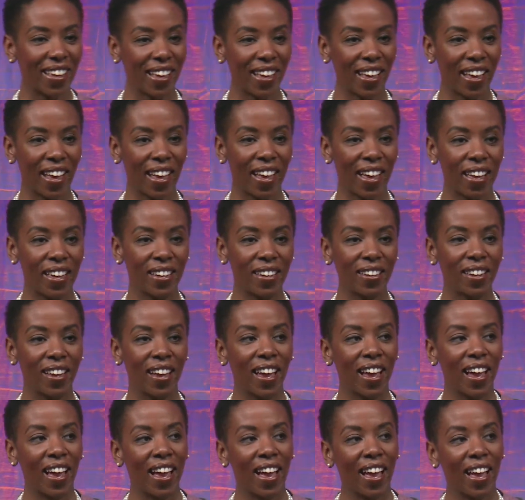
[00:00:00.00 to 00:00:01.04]
And
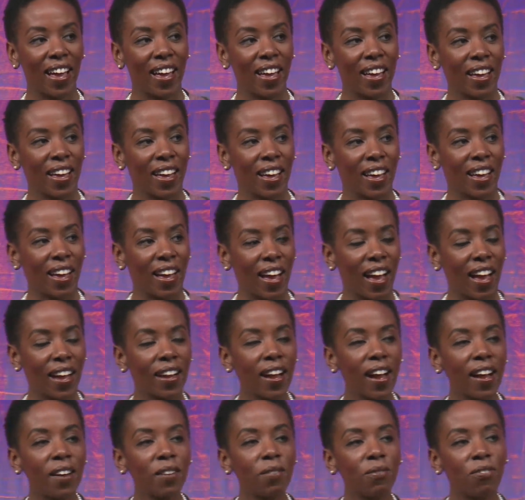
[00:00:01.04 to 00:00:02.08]
I
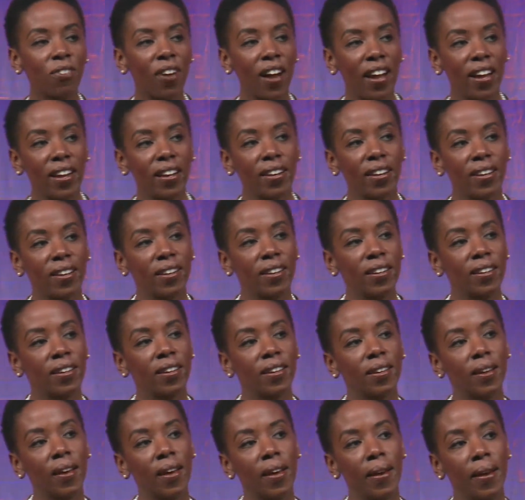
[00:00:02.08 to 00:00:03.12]
got invited
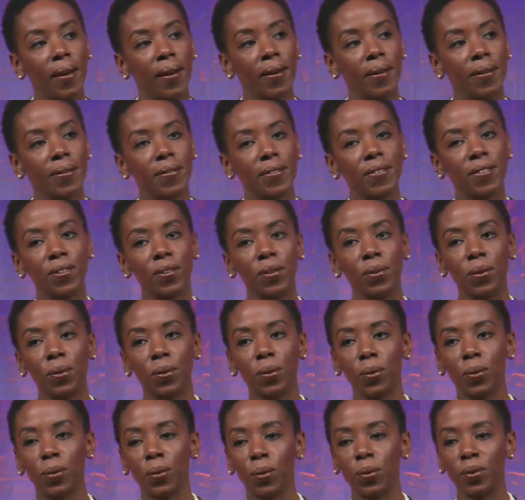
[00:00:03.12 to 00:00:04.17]

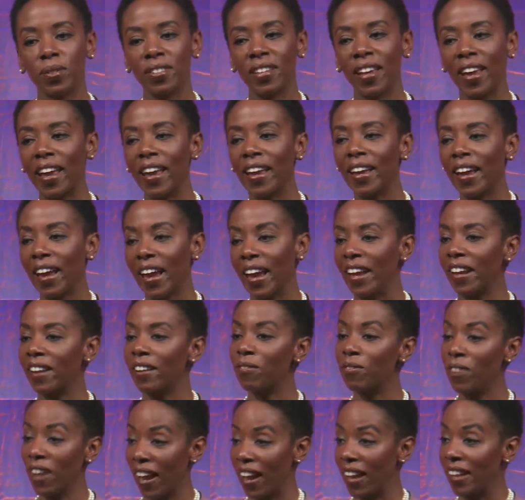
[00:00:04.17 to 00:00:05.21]
to take an
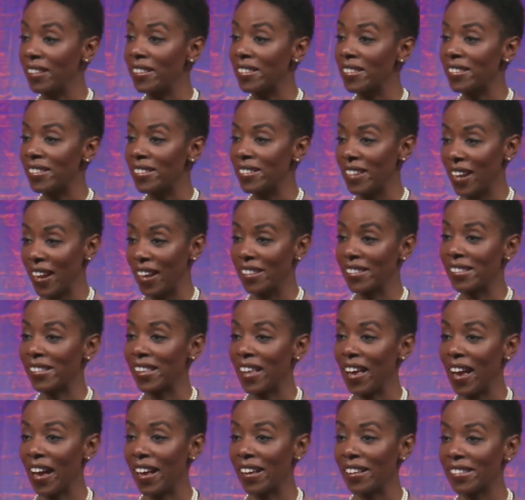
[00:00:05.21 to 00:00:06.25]
advanced dance
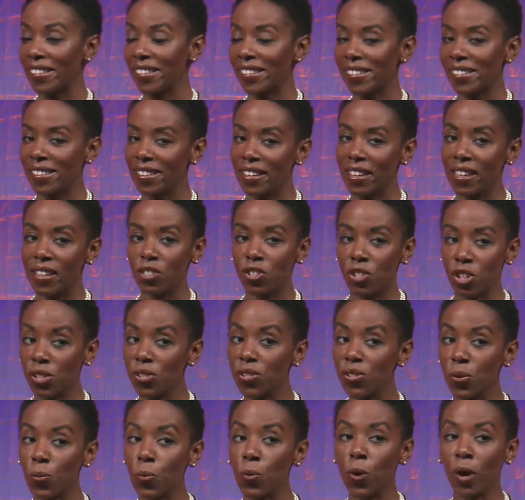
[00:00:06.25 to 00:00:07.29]
class,
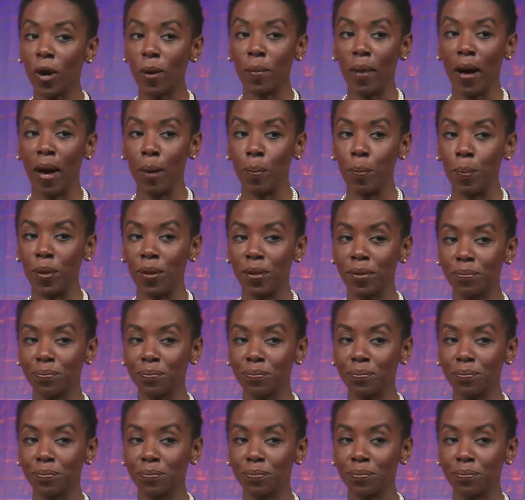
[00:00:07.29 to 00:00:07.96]
just the warm-up,